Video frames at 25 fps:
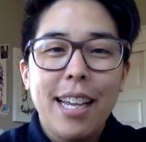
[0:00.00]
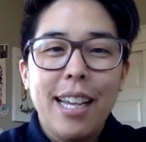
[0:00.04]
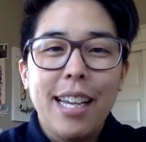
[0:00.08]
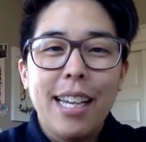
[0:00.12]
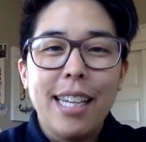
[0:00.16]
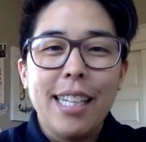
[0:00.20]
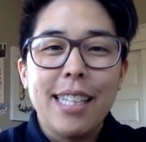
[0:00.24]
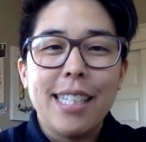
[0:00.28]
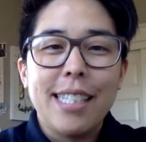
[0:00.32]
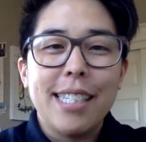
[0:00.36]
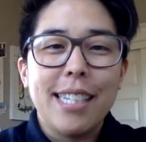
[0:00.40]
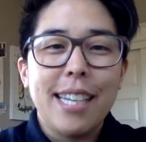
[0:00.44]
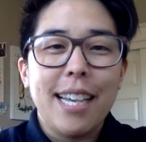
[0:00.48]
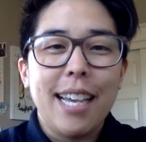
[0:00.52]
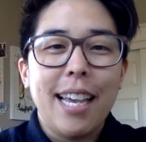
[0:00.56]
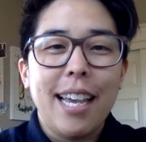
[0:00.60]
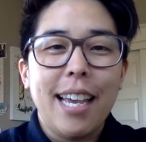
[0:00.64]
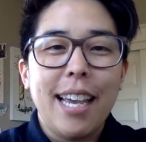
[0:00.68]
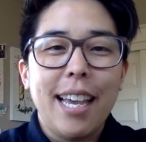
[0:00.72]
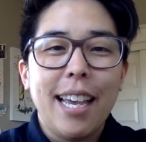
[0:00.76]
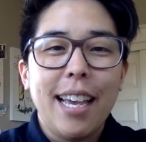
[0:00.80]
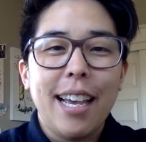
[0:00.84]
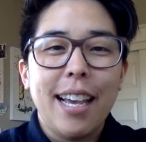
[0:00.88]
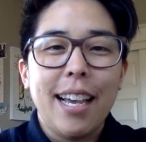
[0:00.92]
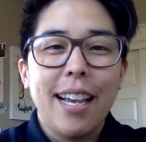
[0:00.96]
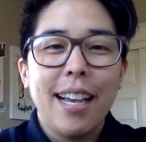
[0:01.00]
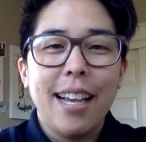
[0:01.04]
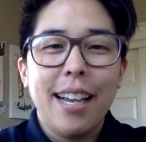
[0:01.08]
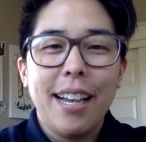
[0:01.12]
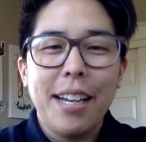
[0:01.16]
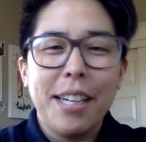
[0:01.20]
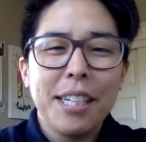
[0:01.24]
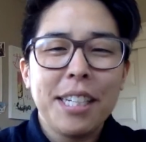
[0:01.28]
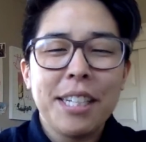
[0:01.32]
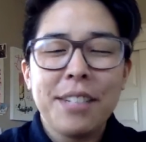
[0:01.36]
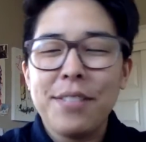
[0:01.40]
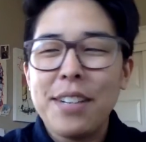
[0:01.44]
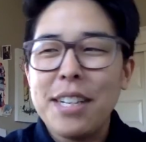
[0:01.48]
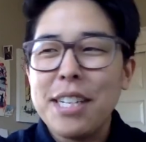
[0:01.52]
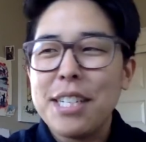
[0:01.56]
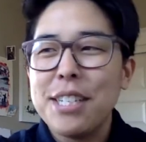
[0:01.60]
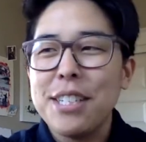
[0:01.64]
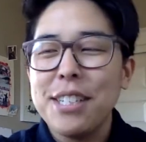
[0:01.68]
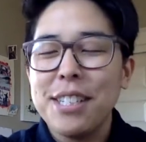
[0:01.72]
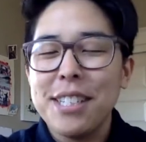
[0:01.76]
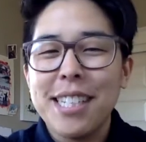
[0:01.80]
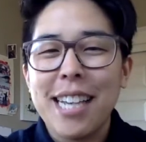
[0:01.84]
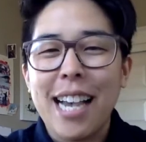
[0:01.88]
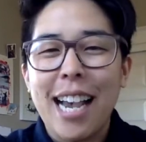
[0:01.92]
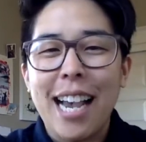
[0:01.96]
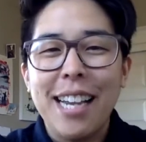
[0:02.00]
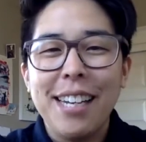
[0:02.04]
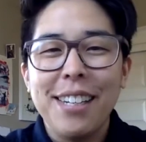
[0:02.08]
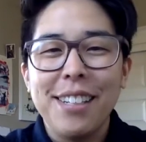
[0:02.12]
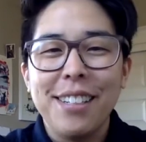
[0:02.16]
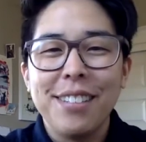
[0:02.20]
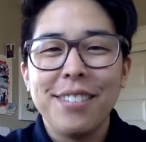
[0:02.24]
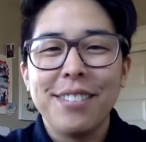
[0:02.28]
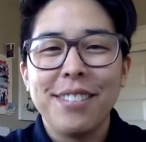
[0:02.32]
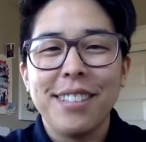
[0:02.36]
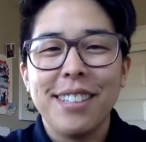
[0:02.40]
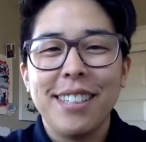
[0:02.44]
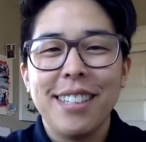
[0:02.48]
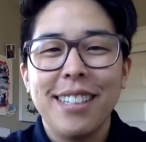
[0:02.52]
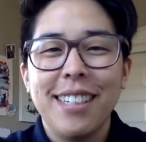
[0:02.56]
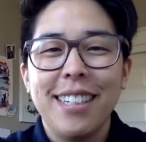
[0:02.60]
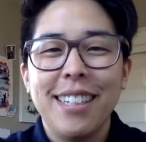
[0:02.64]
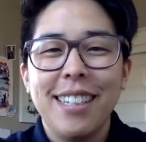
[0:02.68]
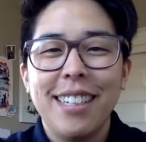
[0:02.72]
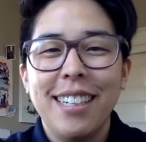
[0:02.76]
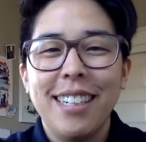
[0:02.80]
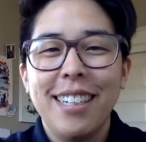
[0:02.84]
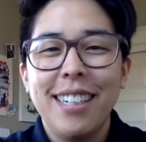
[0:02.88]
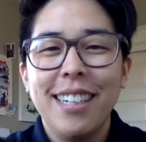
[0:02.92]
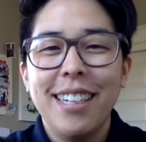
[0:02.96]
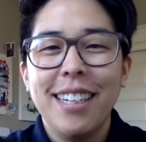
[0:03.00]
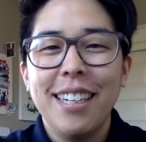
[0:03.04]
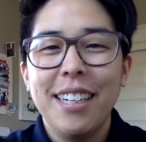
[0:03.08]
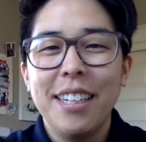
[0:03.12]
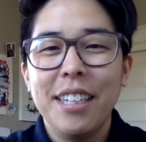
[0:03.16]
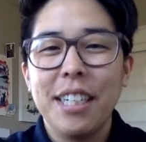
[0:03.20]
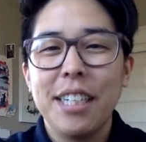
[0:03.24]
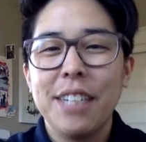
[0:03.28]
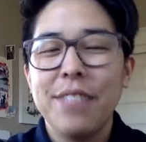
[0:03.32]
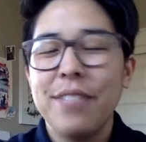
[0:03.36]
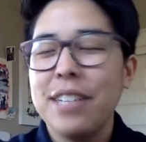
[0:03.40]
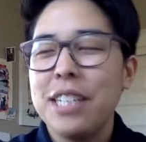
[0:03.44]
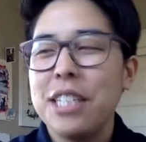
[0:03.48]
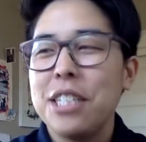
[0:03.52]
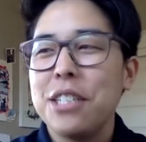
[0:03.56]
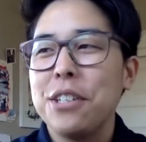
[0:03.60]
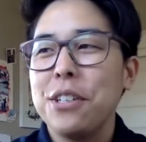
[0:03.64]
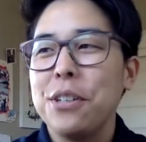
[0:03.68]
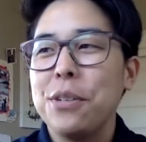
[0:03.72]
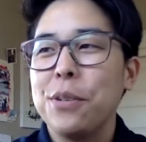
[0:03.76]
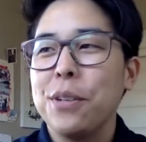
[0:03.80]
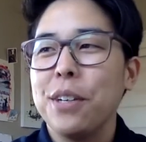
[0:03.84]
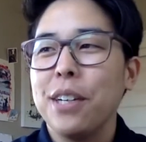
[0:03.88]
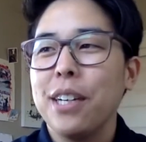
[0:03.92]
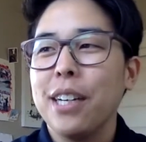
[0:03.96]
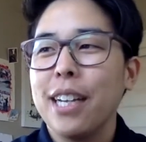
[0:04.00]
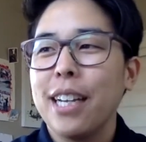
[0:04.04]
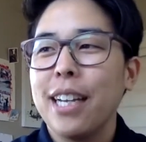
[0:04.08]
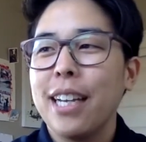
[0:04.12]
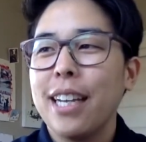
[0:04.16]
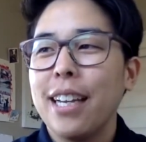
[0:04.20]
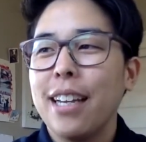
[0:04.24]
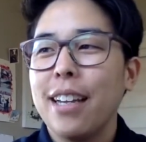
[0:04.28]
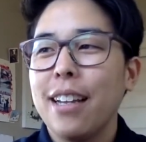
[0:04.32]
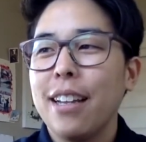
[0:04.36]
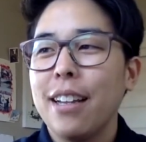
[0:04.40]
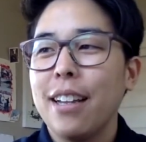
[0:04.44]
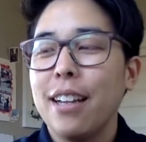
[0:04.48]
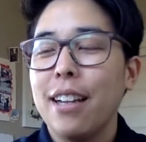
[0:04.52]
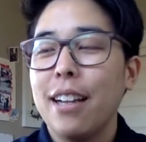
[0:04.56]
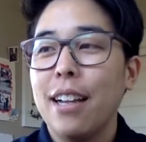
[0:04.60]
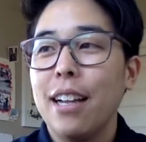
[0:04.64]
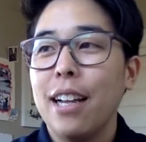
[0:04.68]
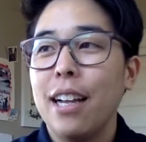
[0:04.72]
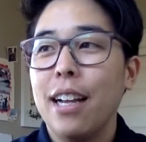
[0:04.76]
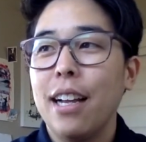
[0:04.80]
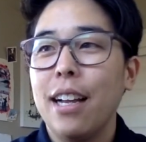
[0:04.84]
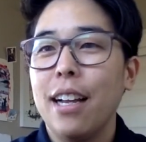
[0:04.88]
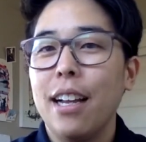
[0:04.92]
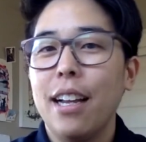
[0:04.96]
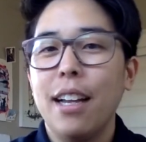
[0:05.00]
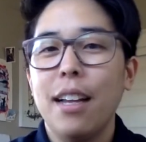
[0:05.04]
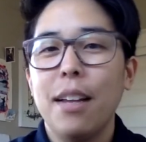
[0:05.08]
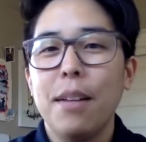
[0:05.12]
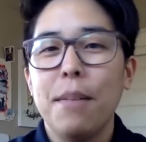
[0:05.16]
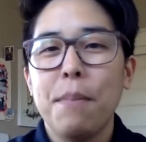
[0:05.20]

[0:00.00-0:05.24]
It's a unconventional title for unconventional work. Uh,